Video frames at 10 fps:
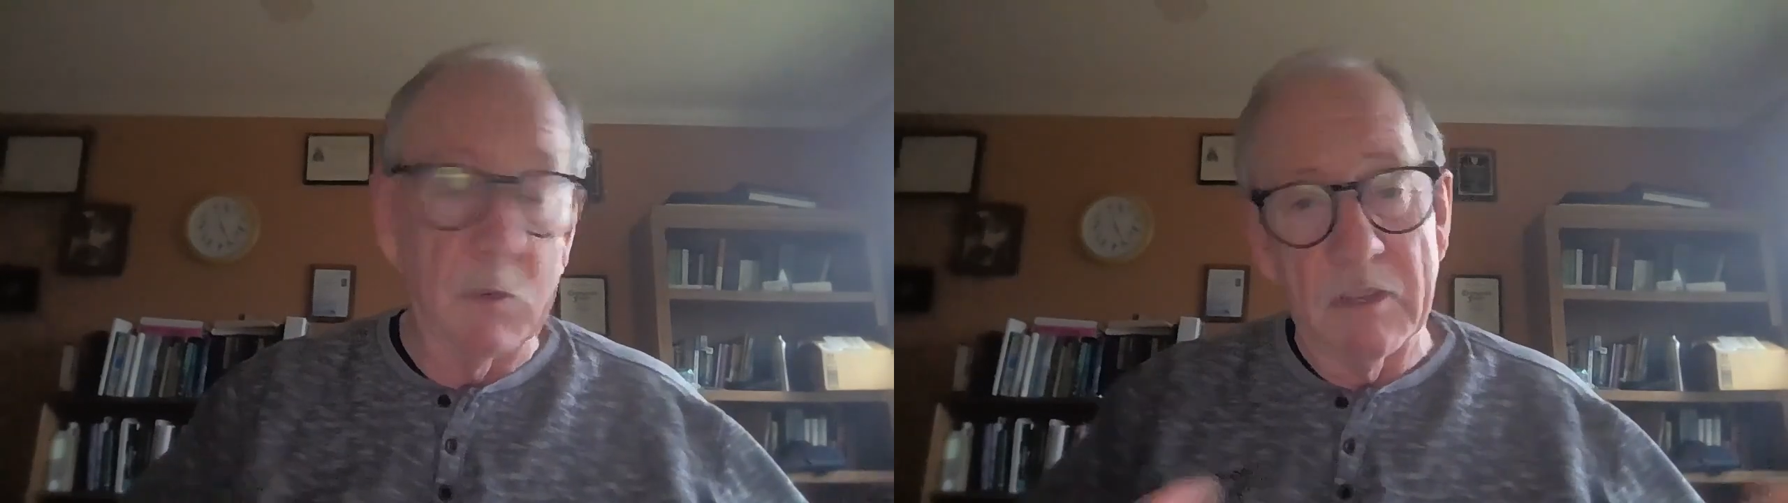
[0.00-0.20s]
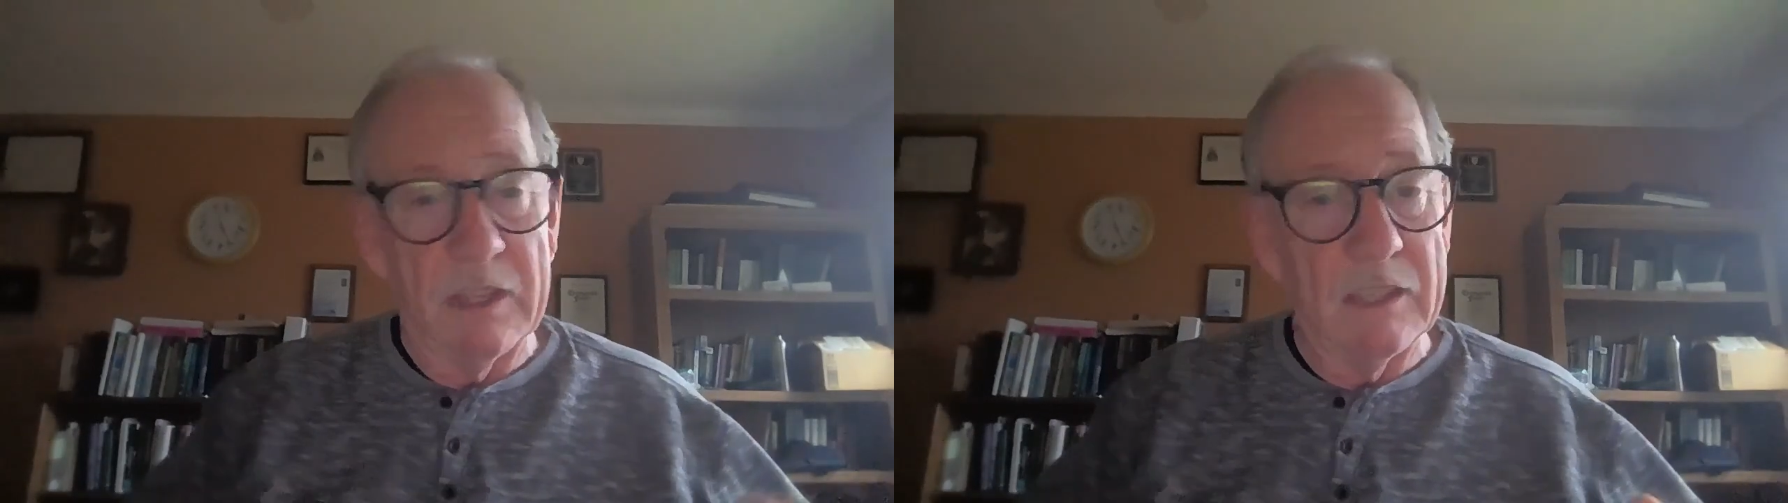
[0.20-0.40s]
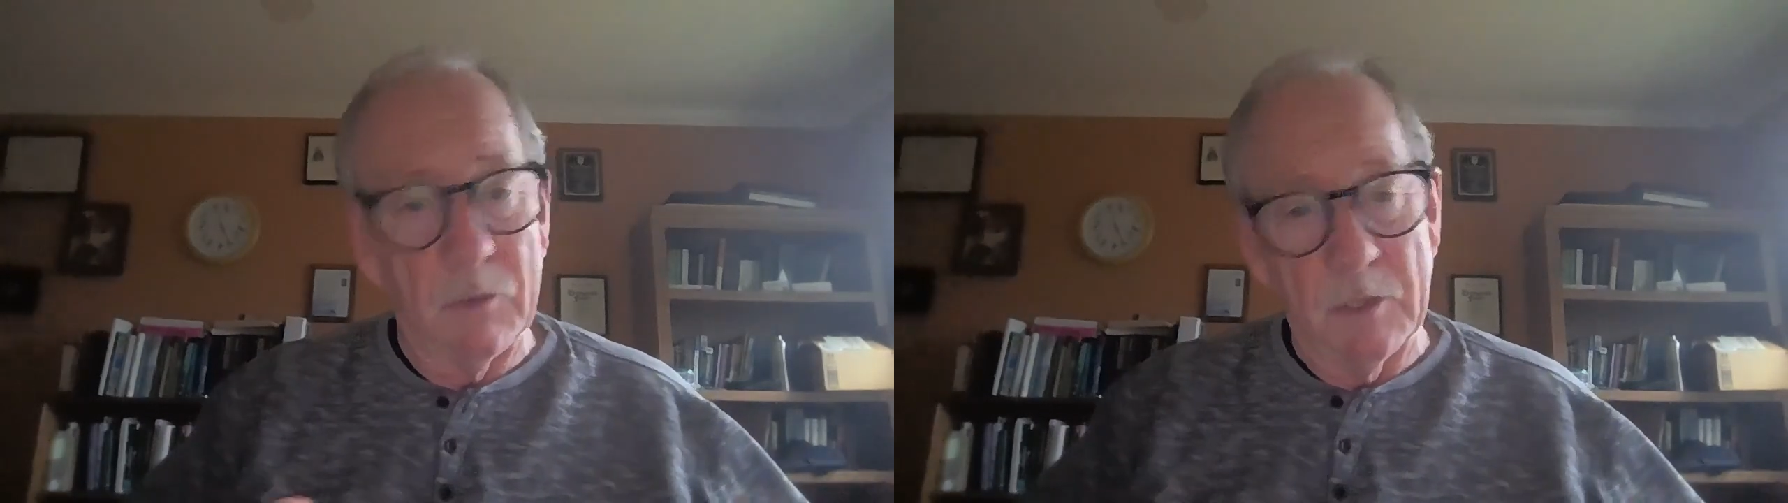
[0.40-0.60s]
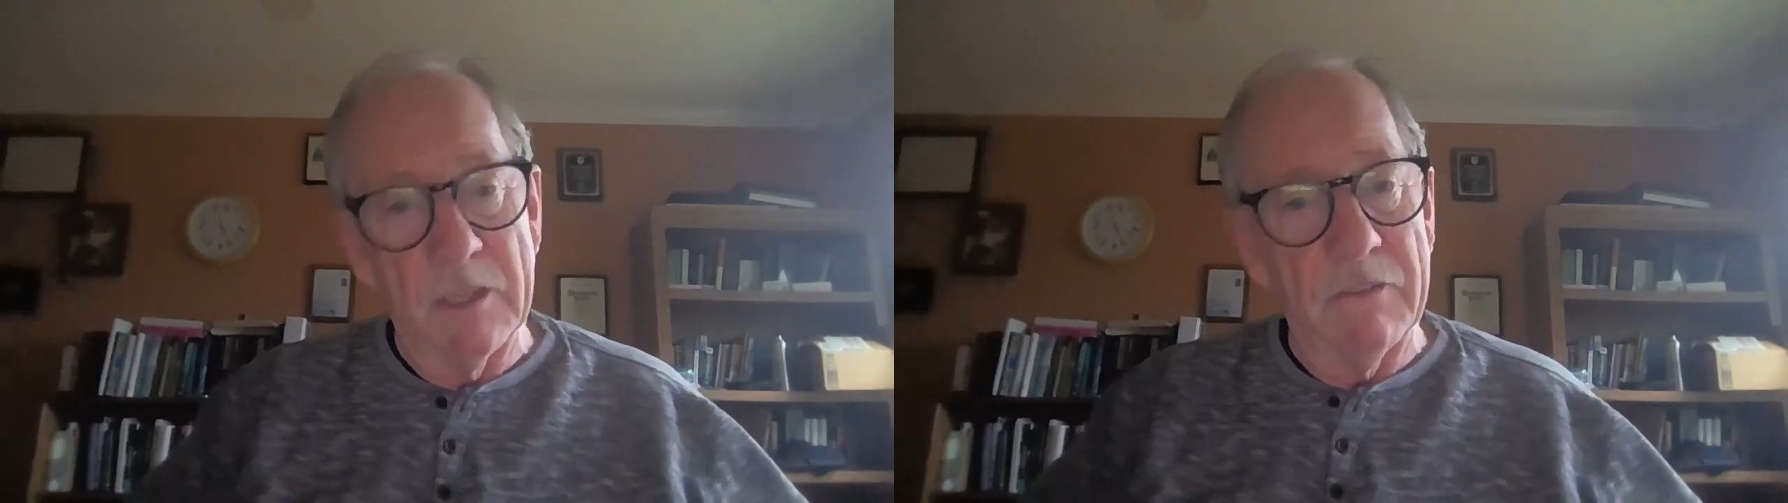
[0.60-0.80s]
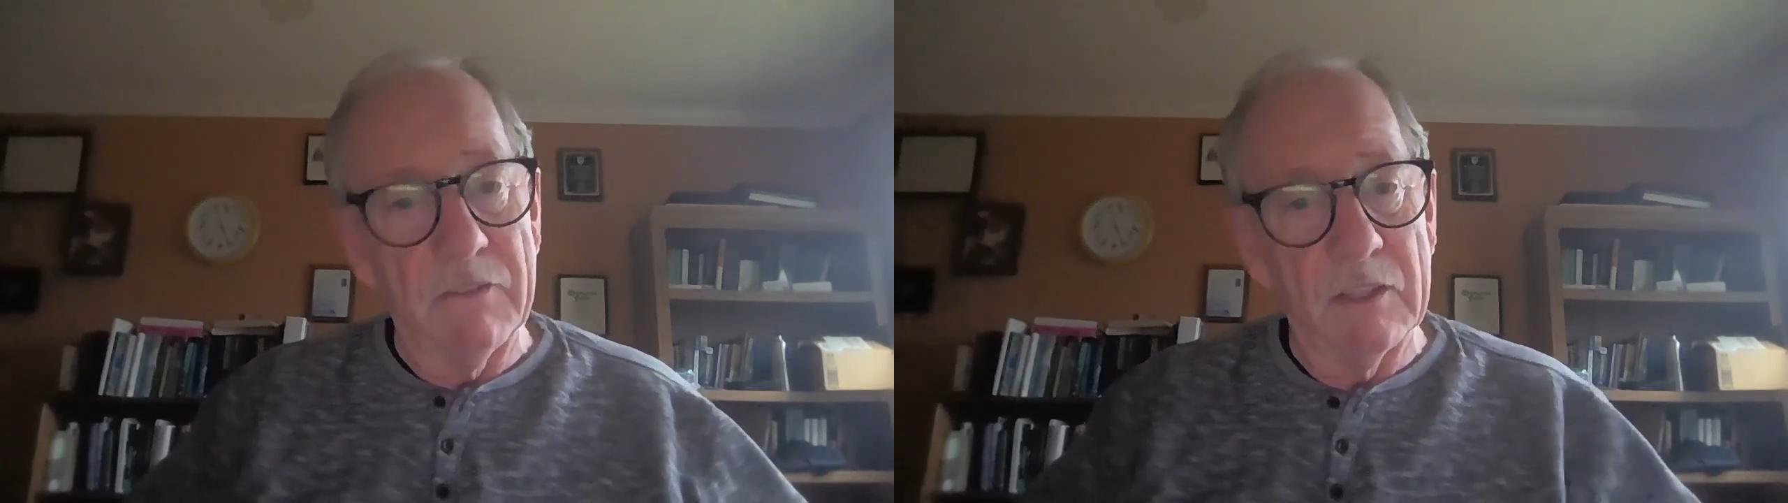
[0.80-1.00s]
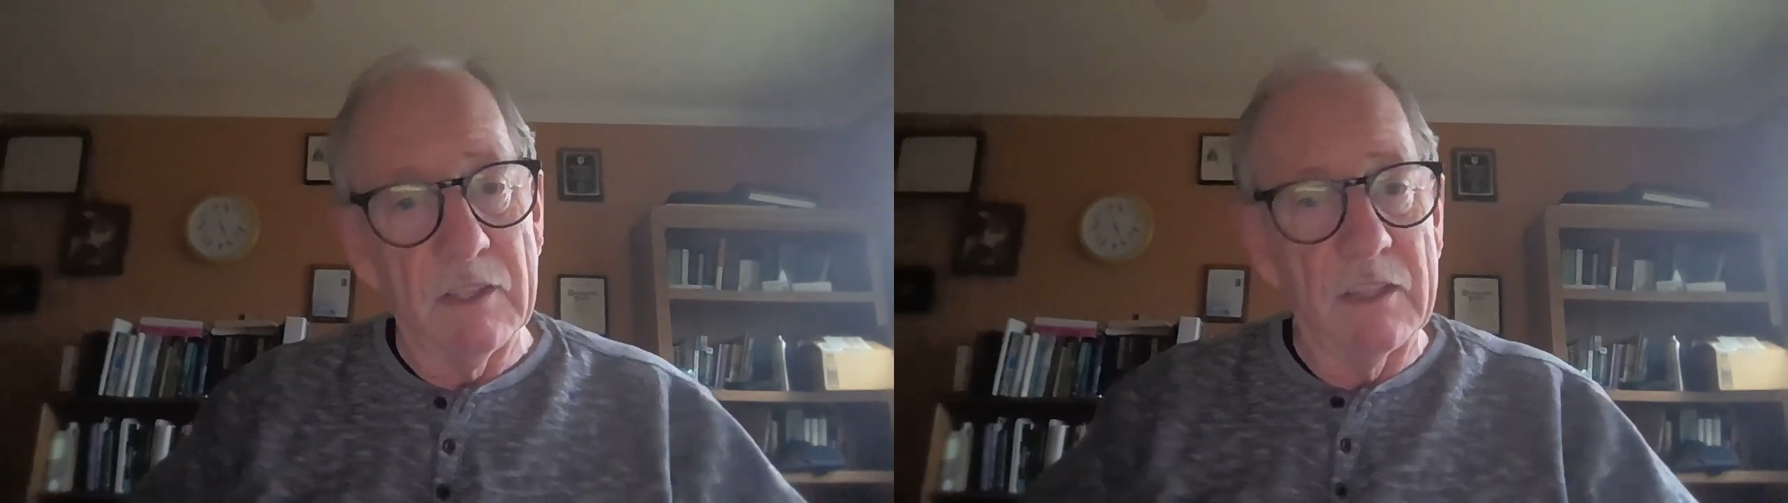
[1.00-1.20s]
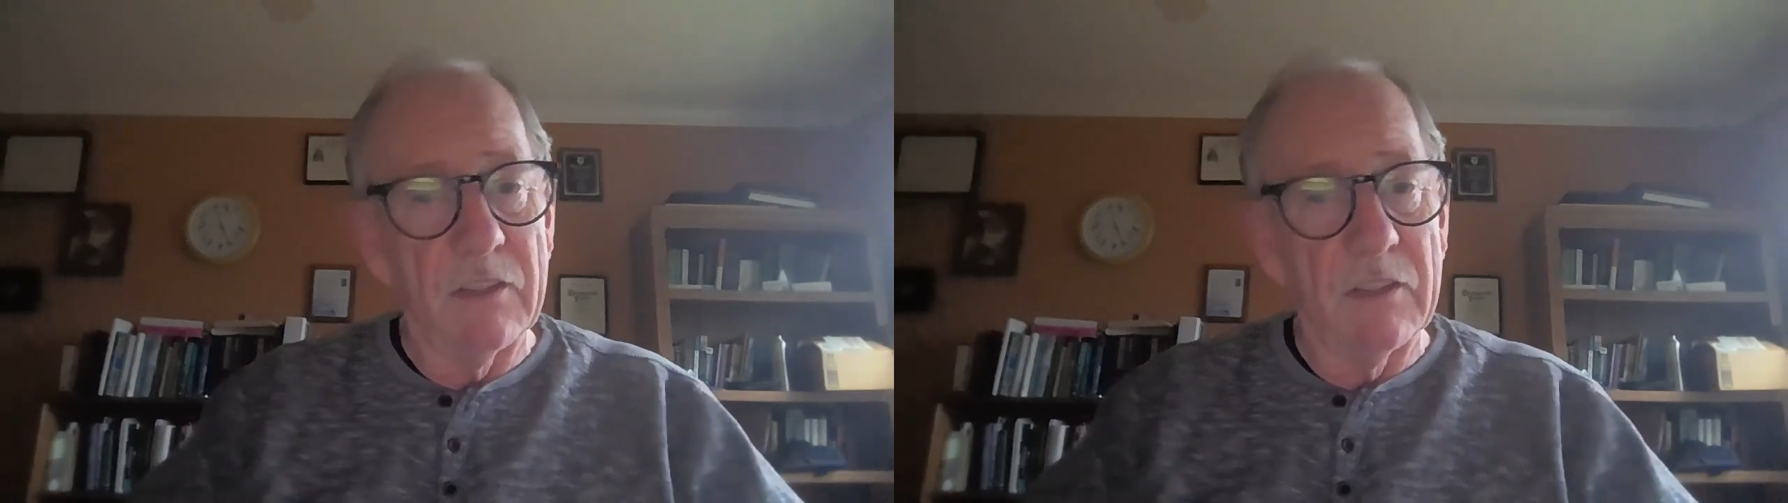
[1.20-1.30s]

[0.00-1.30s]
What are they doing differently